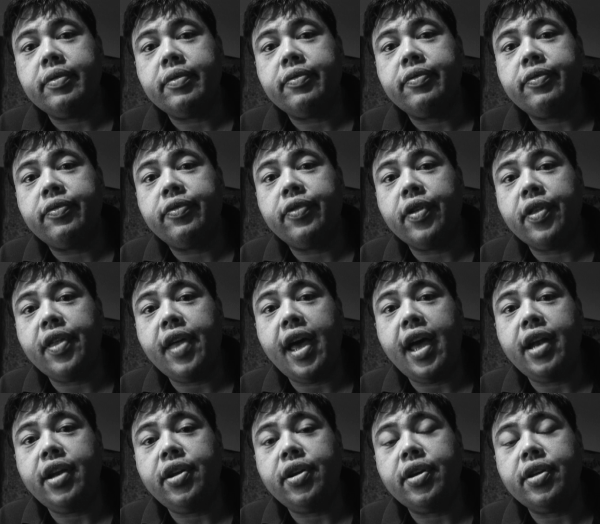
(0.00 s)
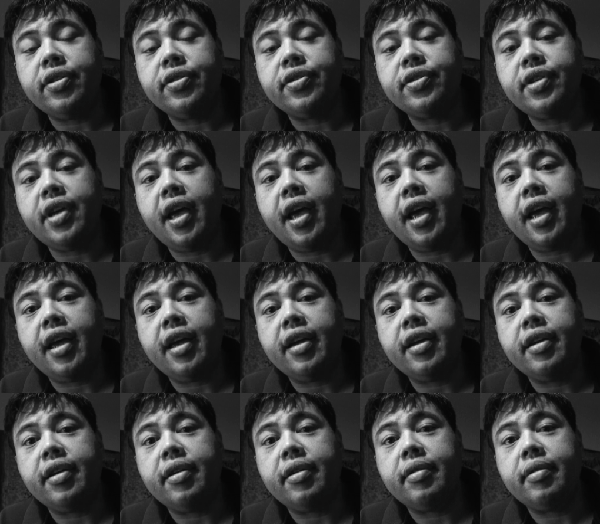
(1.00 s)
for that you can say,
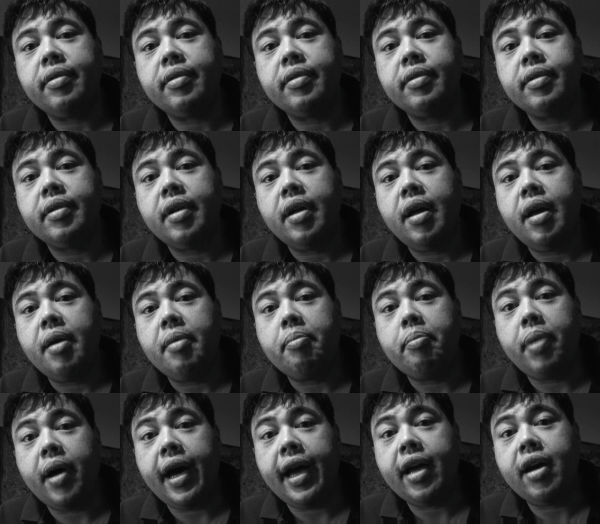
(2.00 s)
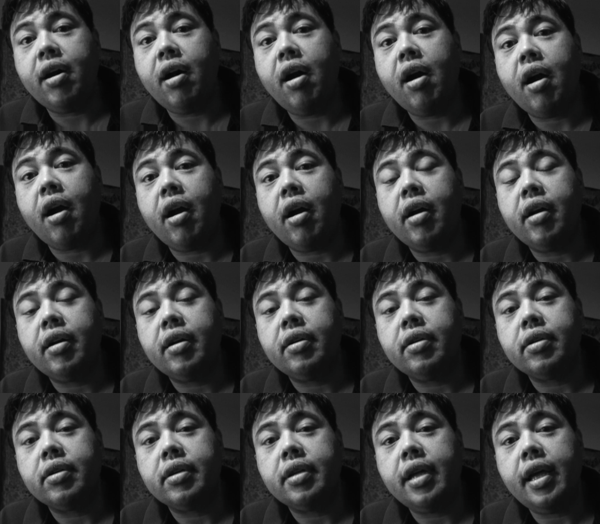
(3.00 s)
by car.
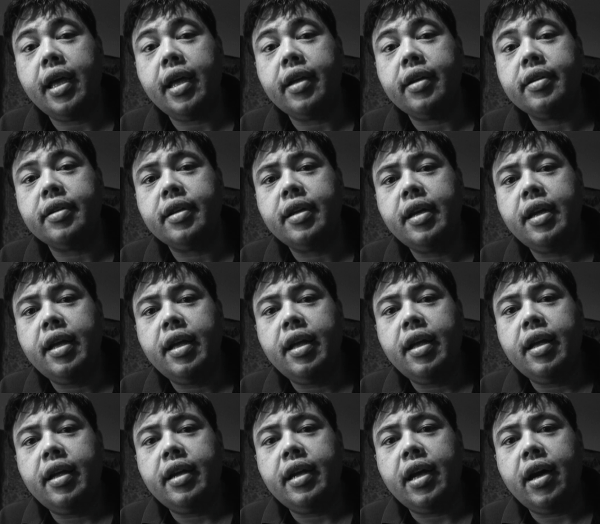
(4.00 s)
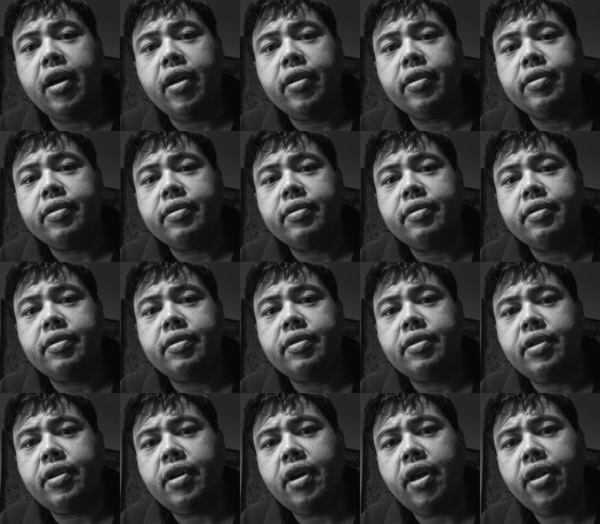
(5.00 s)
And now
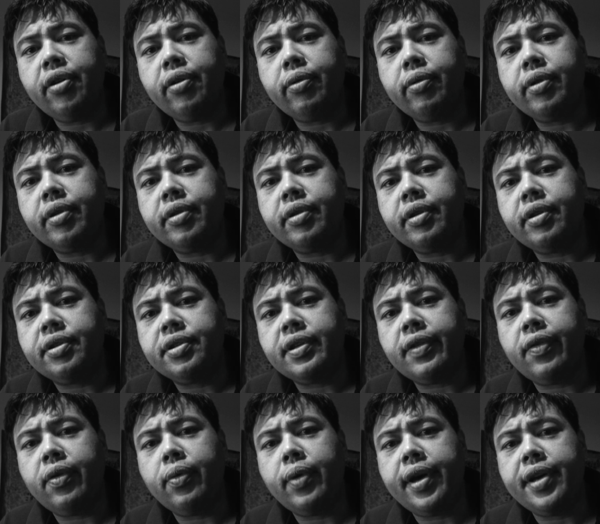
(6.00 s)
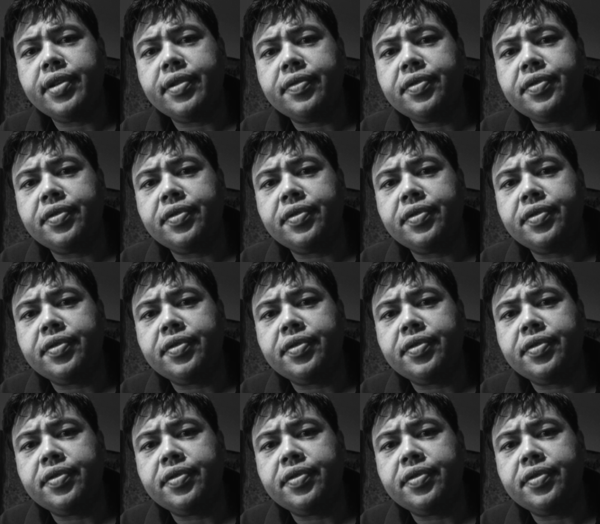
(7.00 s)
there are several ways